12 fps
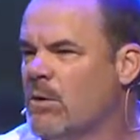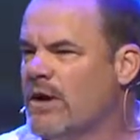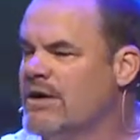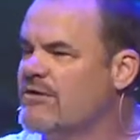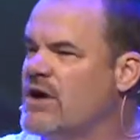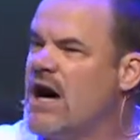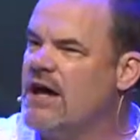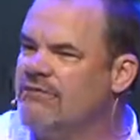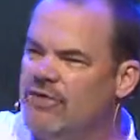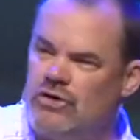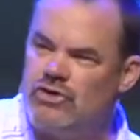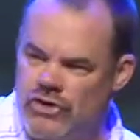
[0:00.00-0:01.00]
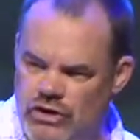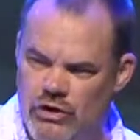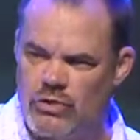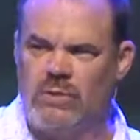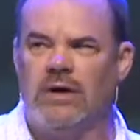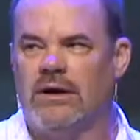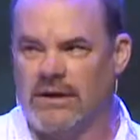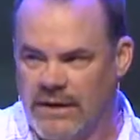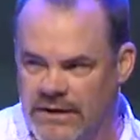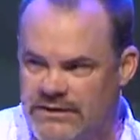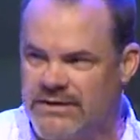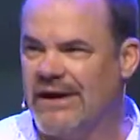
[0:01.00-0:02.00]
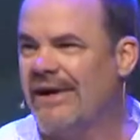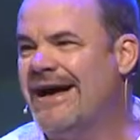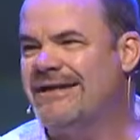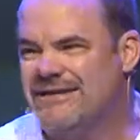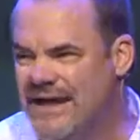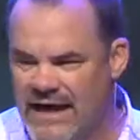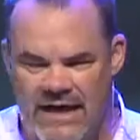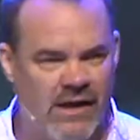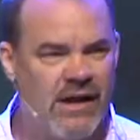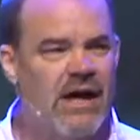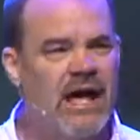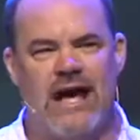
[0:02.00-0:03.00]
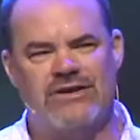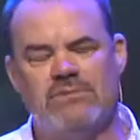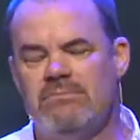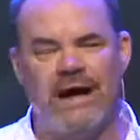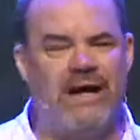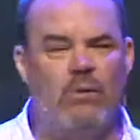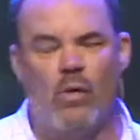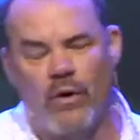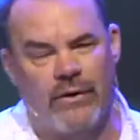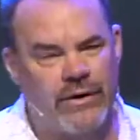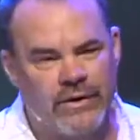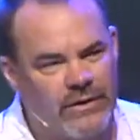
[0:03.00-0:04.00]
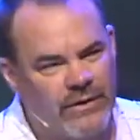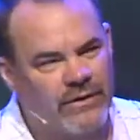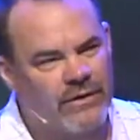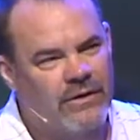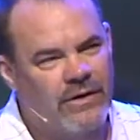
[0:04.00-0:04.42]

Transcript: What if God views you, dare I say it, as a mighty warrior?